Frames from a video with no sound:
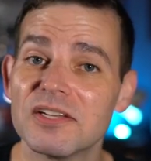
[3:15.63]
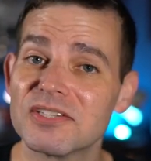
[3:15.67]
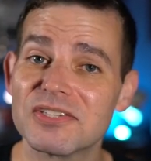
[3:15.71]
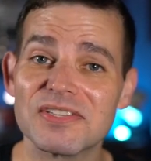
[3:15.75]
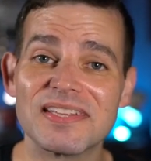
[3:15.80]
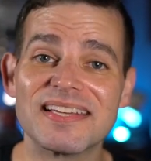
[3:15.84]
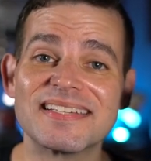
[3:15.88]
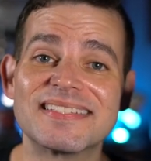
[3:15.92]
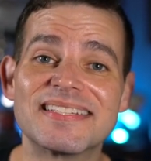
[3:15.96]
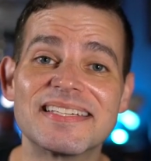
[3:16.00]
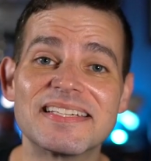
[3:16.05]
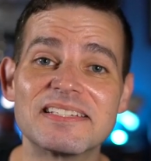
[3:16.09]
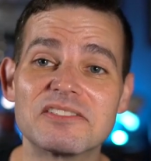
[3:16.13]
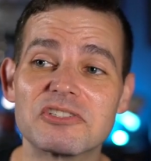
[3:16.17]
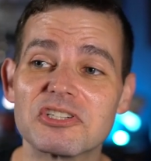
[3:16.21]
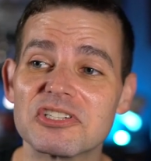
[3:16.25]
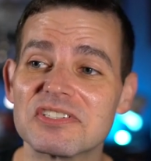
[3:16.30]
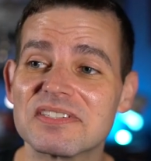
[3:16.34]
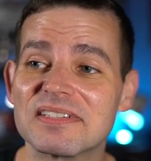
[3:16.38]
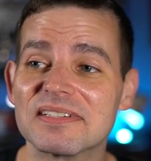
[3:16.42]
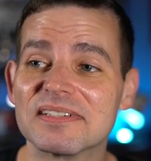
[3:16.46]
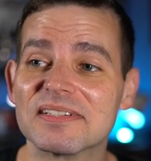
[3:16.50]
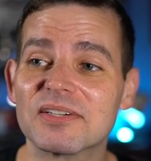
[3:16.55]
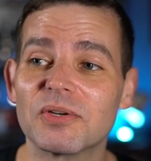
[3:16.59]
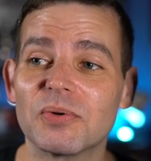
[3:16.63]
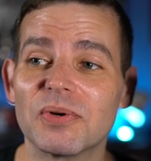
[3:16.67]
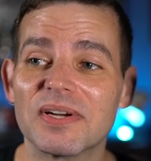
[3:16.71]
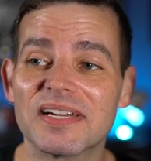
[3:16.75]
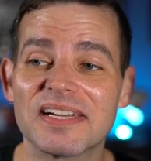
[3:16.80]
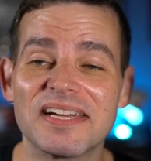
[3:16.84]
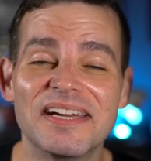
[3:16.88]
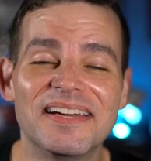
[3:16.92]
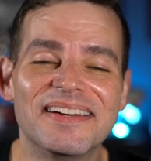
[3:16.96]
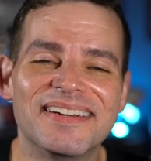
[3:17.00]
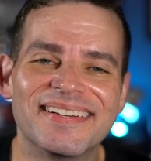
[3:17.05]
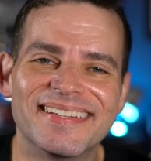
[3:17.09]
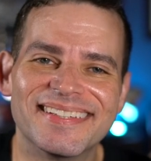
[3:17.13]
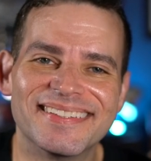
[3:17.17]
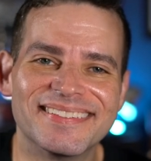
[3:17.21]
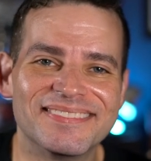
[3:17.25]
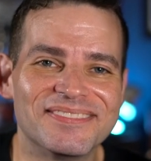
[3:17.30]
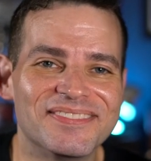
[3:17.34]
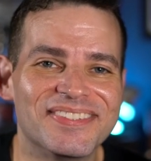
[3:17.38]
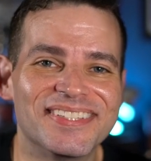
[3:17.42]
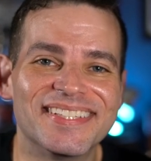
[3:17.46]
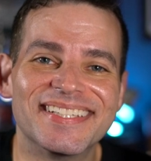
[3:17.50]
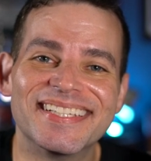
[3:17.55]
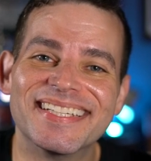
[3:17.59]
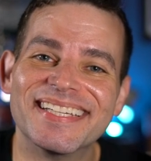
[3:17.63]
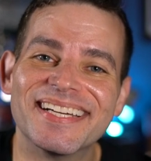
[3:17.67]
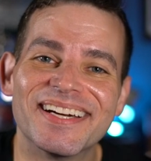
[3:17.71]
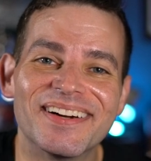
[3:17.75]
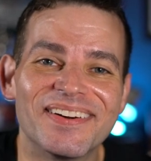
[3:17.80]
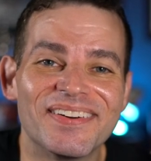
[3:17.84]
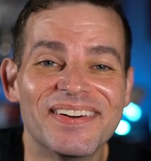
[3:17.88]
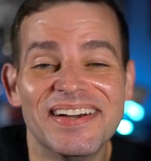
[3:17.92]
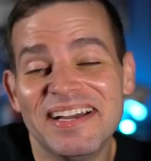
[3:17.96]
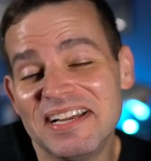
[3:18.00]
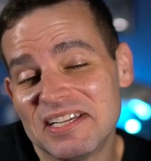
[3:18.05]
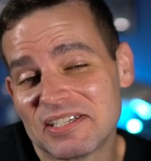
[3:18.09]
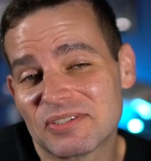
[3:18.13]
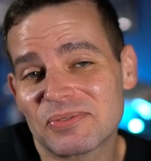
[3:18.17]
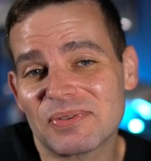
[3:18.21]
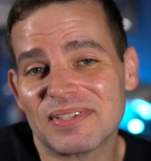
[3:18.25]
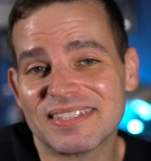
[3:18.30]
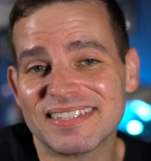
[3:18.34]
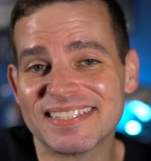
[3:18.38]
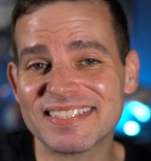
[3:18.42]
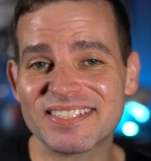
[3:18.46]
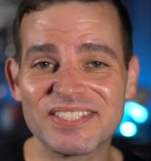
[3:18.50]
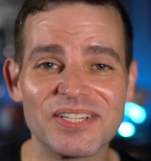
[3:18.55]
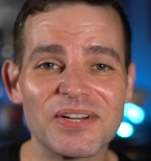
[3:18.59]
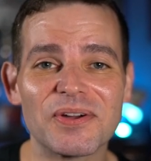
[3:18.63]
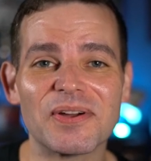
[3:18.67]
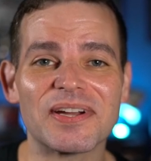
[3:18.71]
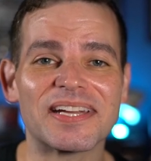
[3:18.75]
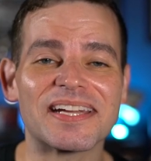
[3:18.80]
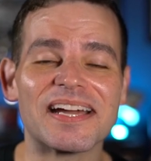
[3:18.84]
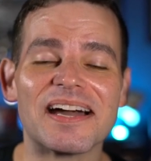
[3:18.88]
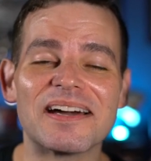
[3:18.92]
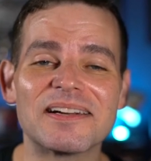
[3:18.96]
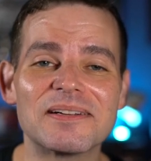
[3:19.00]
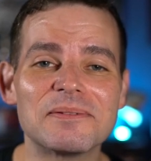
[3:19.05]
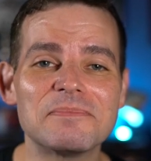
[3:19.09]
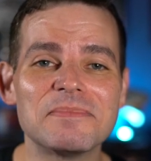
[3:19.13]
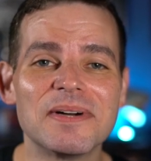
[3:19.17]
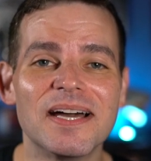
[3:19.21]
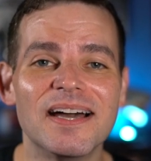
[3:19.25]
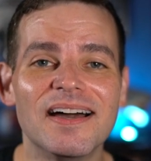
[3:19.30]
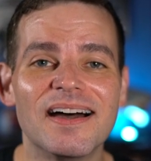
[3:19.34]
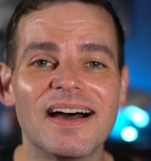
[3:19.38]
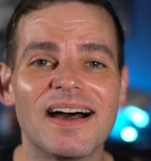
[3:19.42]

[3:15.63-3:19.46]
So that's it, just a quick video. Just wanna let you know I got them.